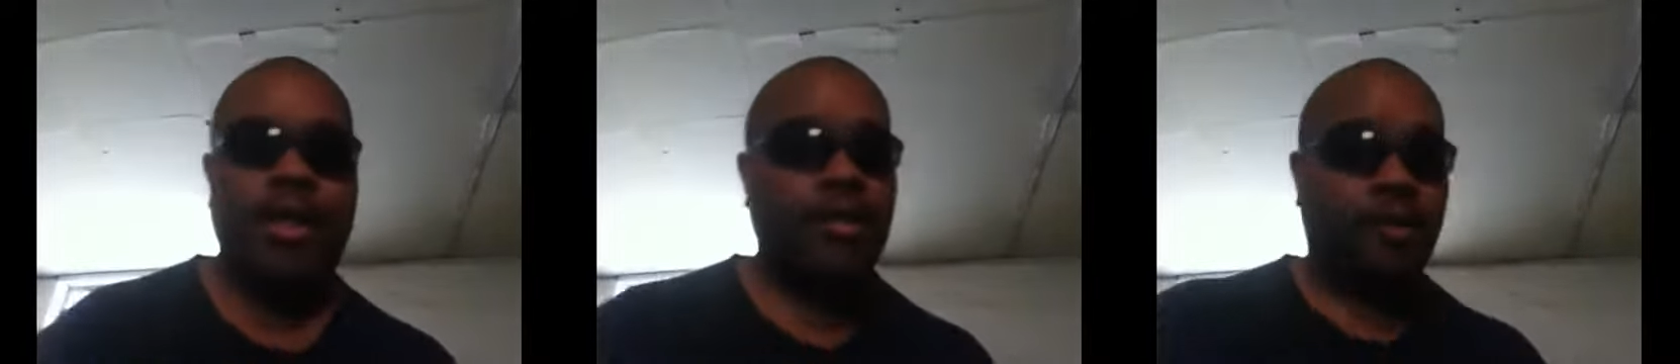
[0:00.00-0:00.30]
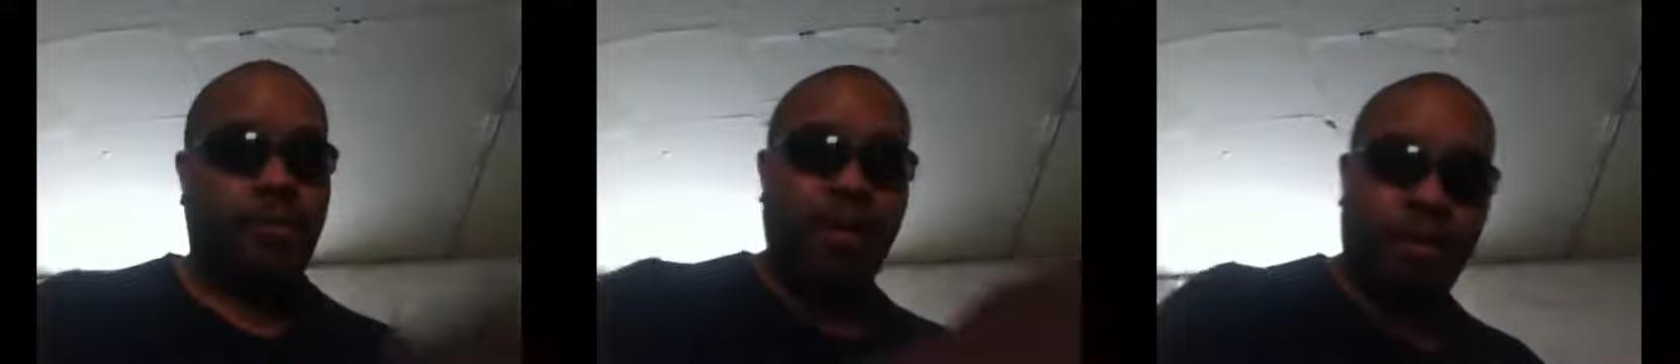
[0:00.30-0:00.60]
It's
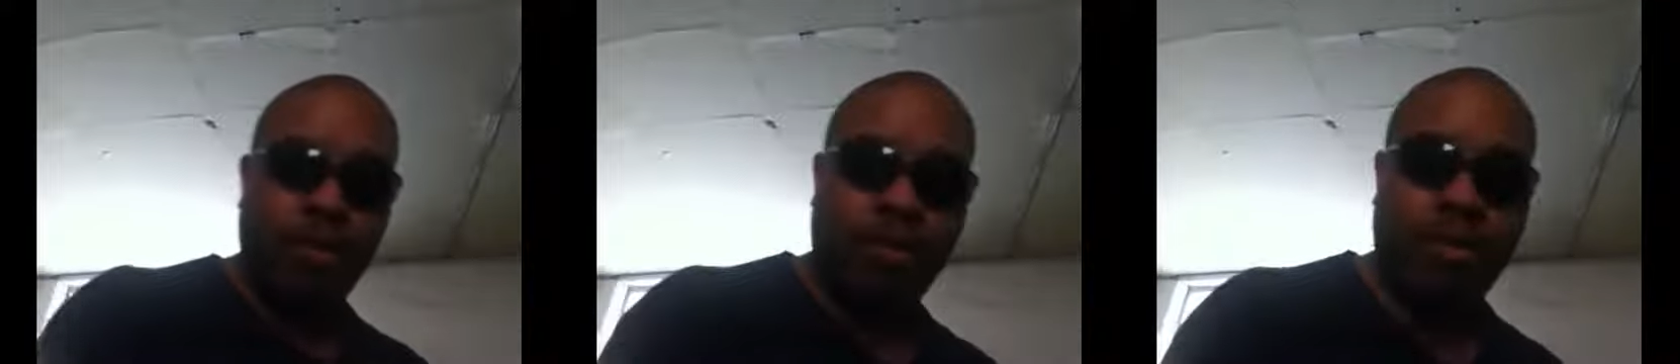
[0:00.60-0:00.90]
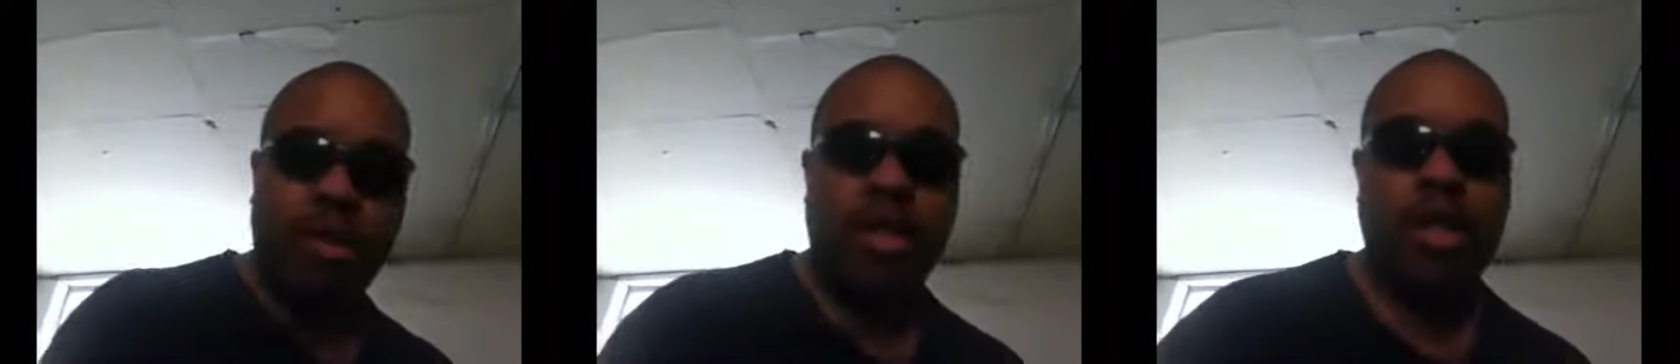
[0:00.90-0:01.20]
the people
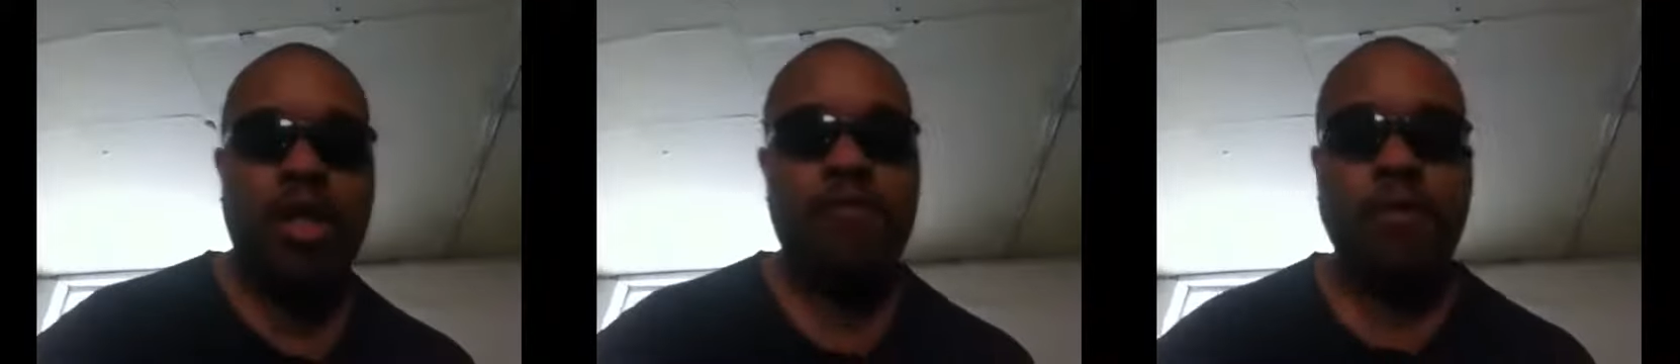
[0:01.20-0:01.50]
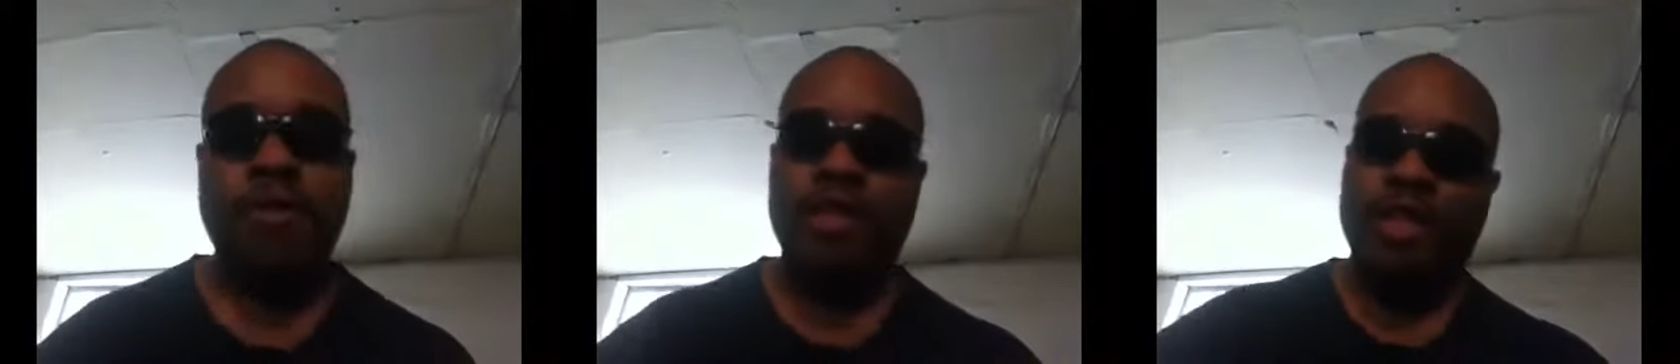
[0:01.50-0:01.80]

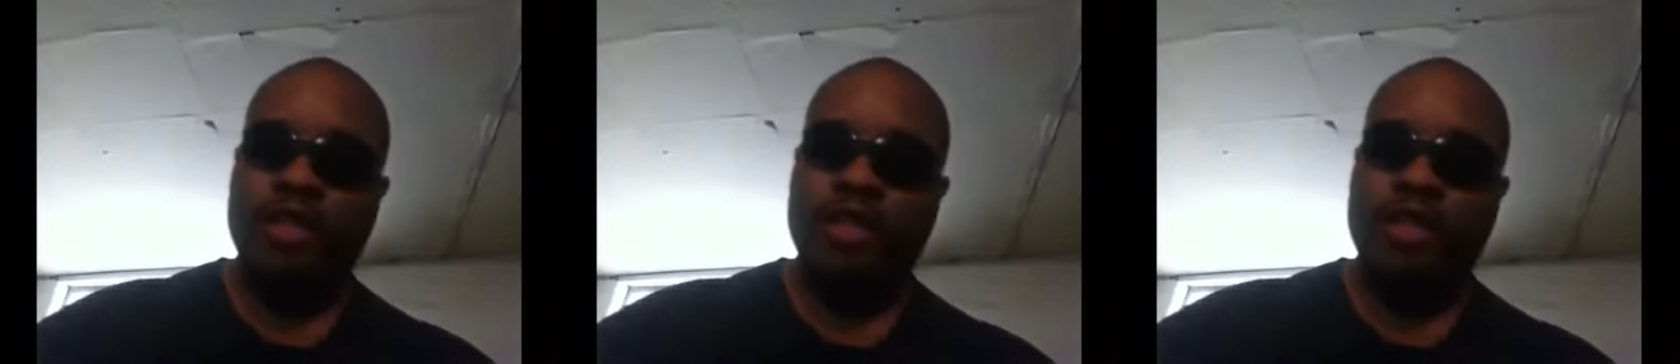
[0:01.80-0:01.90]
versus the